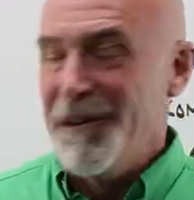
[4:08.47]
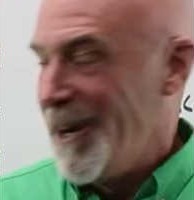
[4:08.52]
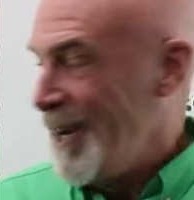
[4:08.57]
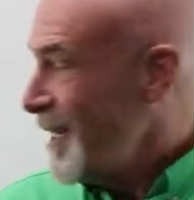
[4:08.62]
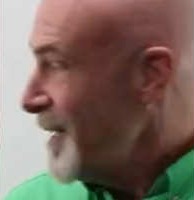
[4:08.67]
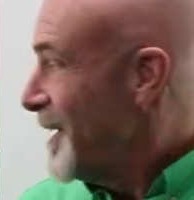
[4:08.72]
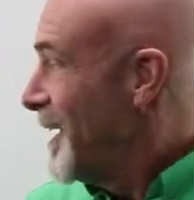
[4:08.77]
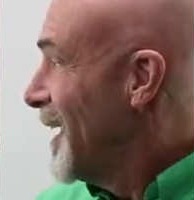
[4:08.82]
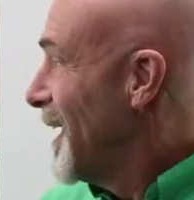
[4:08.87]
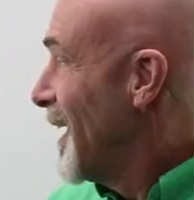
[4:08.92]

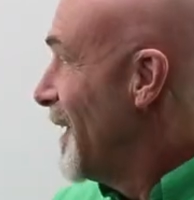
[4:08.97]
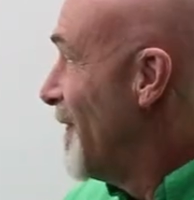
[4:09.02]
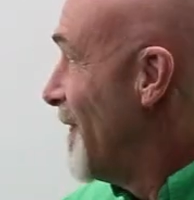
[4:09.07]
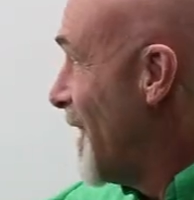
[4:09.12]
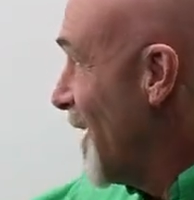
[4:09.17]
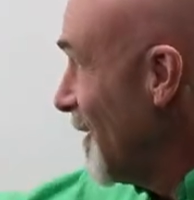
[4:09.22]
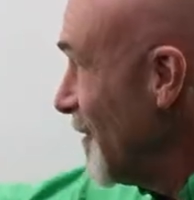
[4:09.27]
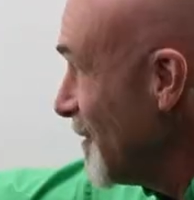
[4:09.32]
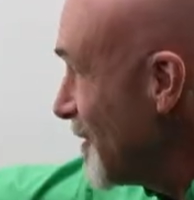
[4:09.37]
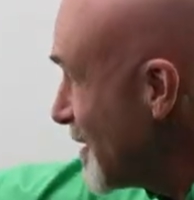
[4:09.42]
Right? And
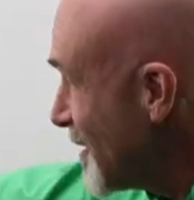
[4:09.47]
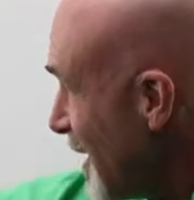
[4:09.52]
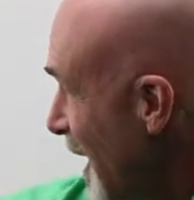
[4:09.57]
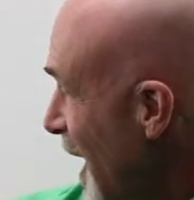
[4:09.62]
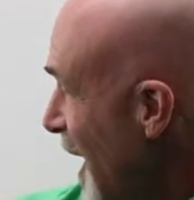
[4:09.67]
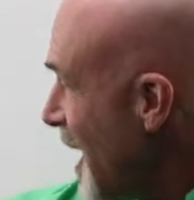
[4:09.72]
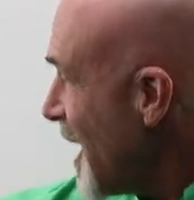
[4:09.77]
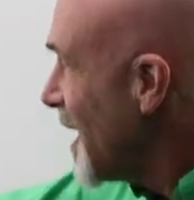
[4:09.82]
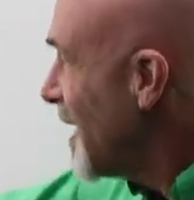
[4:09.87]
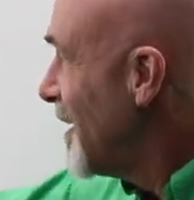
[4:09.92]
they'll
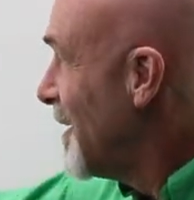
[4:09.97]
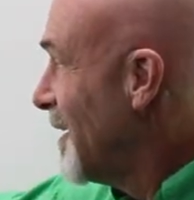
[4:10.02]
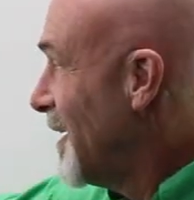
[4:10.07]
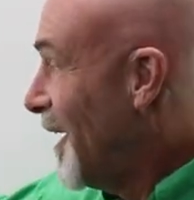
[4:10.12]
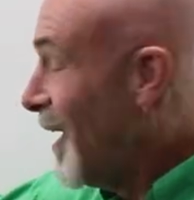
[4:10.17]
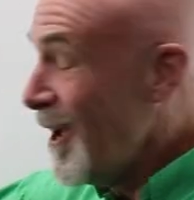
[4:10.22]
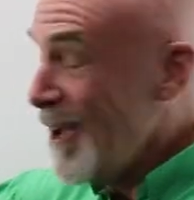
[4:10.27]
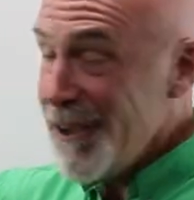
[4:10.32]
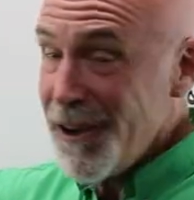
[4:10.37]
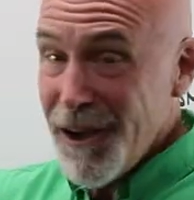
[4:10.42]
say,
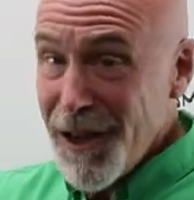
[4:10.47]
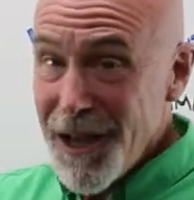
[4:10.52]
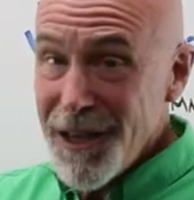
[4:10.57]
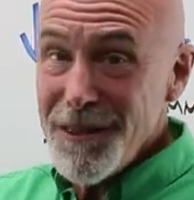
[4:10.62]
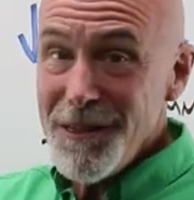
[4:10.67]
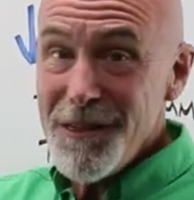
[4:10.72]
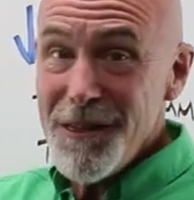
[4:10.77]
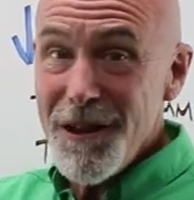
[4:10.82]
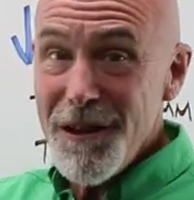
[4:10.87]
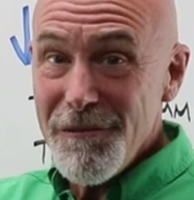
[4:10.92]
I
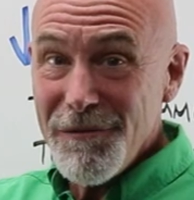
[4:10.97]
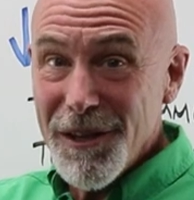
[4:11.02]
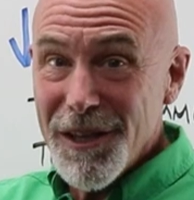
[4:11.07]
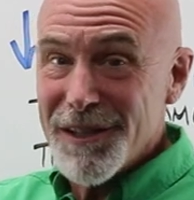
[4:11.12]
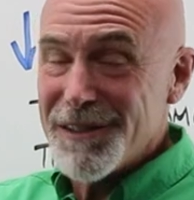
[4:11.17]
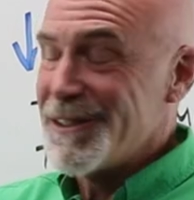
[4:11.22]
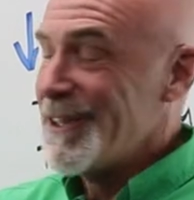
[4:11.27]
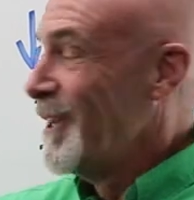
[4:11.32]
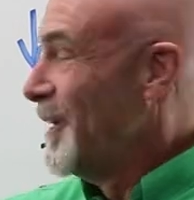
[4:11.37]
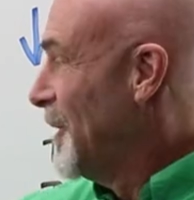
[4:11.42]
love
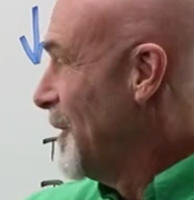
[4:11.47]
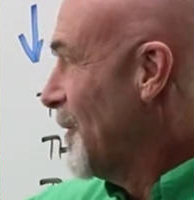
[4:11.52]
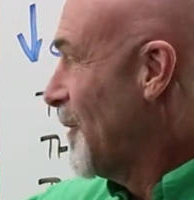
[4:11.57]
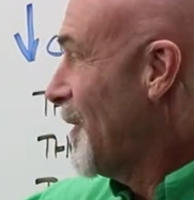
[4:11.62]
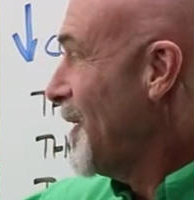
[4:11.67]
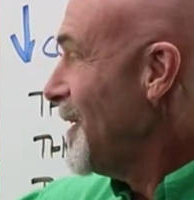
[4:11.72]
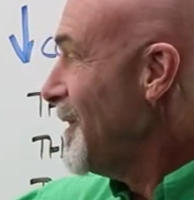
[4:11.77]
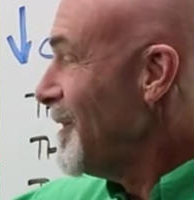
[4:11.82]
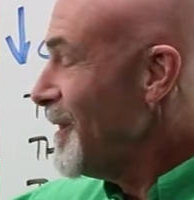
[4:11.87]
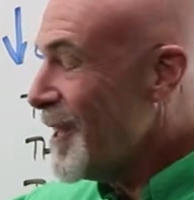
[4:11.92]
it,
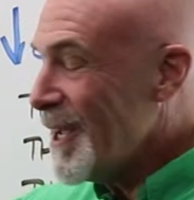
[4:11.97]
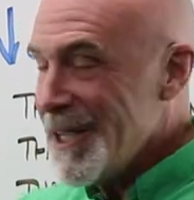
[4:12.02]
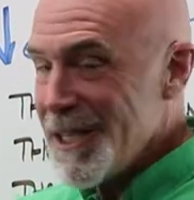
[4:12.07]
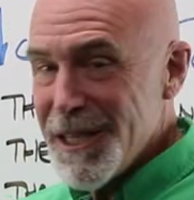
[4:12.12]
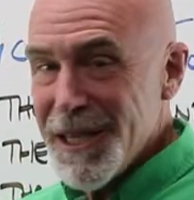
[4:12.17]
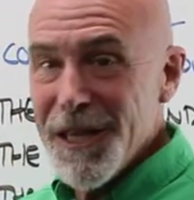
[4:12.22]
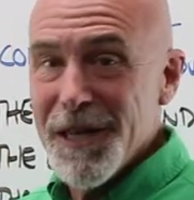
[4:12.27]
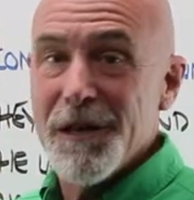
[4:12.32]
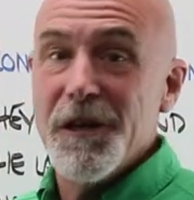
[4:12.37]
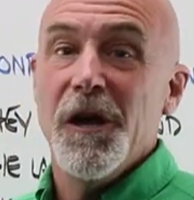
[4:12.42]
or I
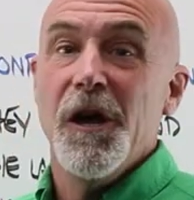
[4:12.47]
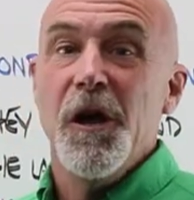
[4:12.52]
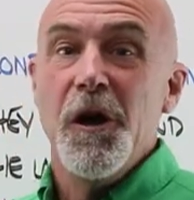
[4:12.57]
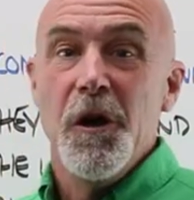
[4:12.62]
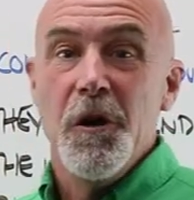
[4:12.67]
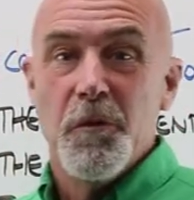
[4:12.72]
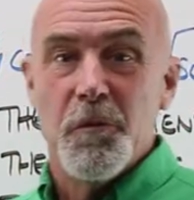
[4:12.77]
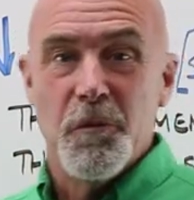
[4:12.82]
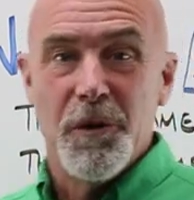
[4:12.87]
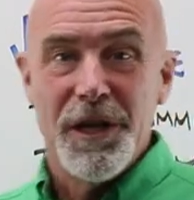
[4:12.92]
like it.
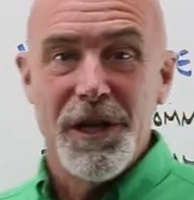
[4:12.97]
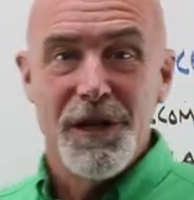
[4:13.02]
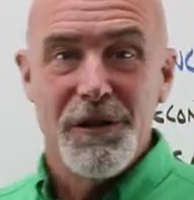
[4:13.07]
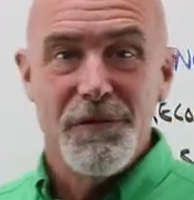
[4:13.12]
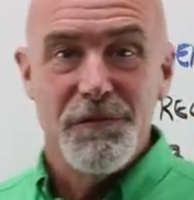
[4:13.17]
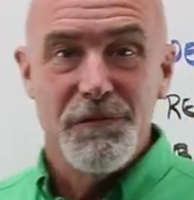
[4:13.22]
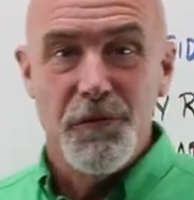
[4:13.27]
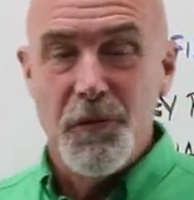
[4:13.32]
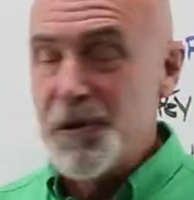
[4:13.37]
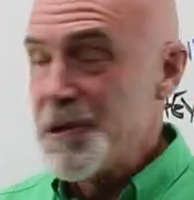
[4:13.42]

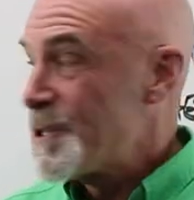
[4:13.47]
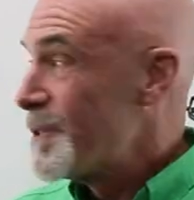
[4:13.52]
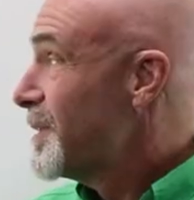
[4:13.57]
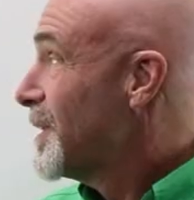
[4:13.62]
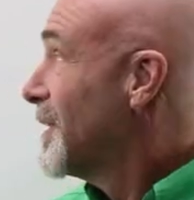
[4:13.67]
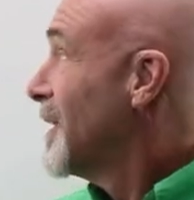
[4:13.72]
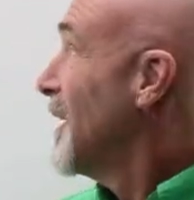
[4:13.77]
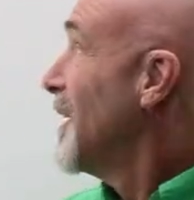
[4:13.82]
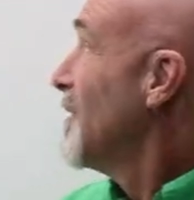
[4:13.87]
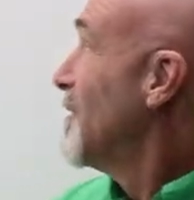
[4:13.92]
Reinforce
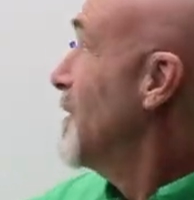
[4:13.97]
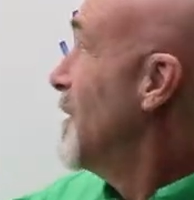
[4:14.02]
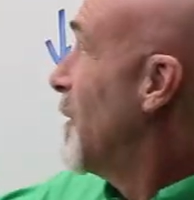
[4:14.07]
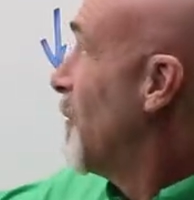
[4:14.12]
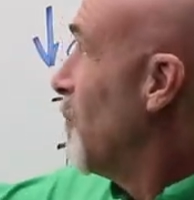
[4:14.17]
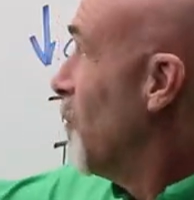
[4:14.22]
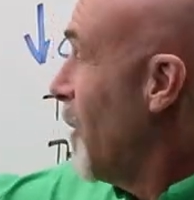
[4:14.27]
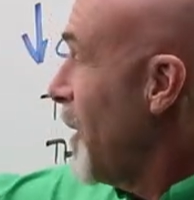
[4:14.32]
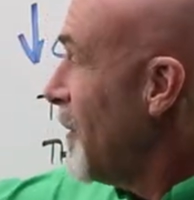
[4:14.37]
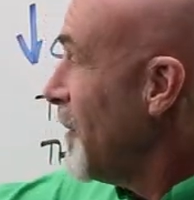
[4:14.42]
it. They're
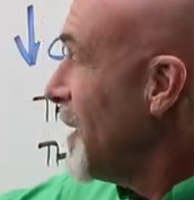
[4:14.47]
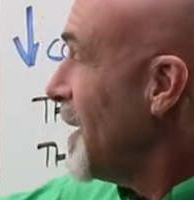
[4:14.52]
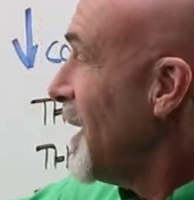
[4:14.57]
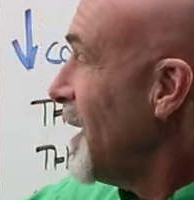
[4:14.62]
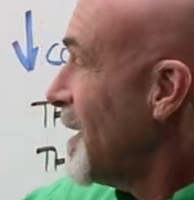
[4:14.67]
wearing